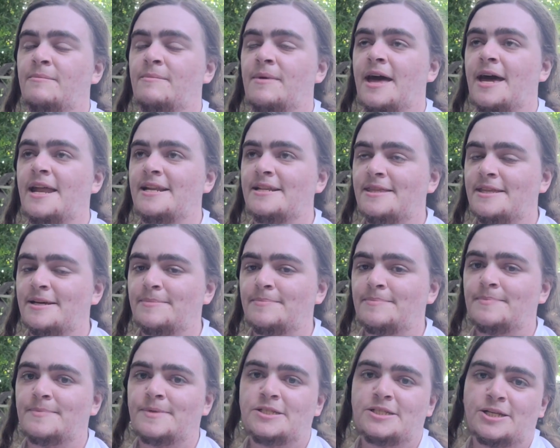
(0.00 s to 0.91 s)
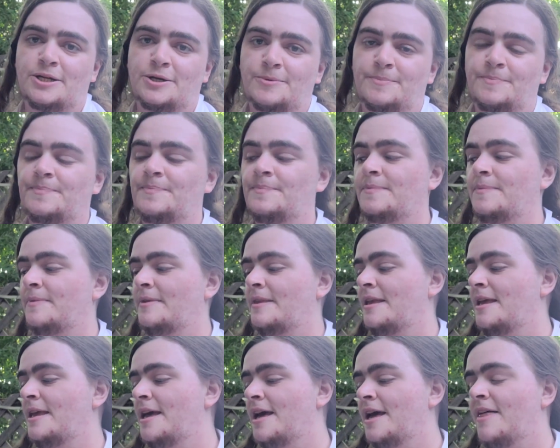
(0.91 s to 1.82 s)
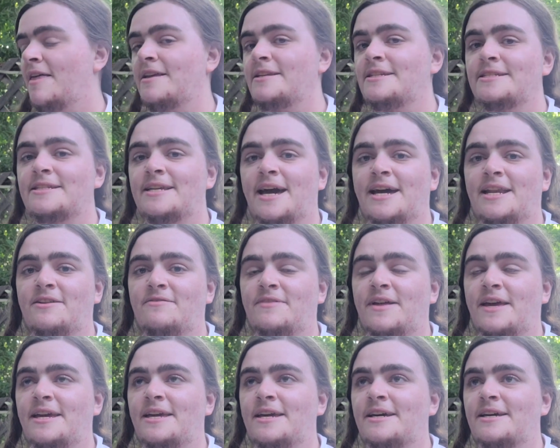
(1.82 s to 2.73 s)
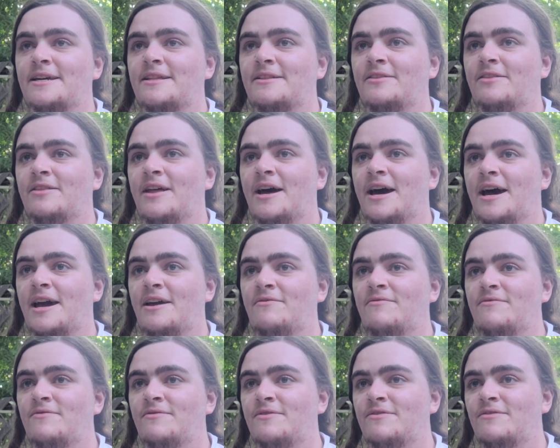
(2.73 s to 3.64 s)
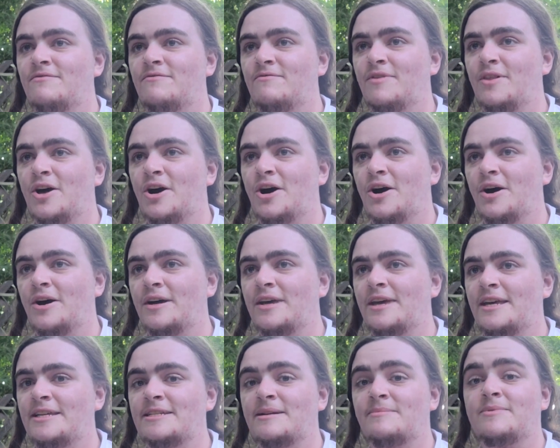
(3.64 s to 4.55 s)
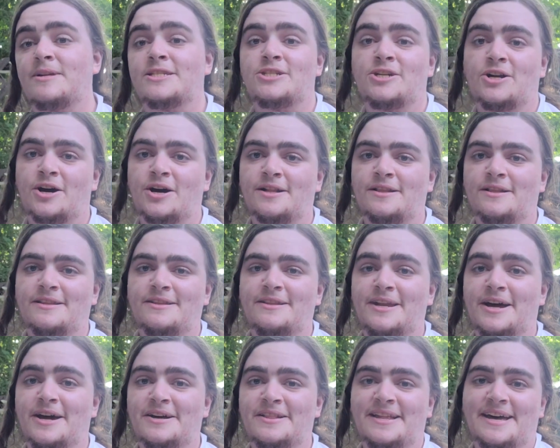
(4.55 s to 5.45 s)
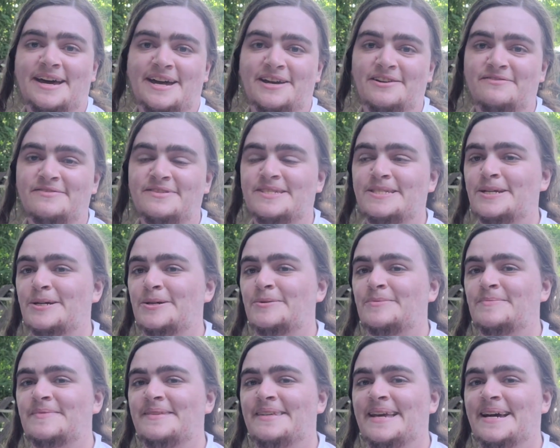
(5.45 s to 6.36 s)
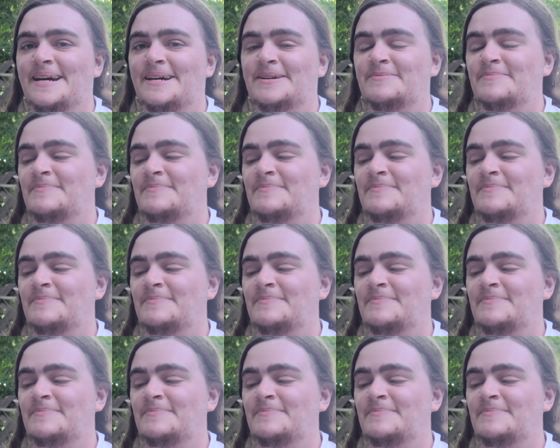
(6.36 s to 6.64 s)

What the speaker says: edit them. So this is kind of like a live vlog, except it's not live. So yeah.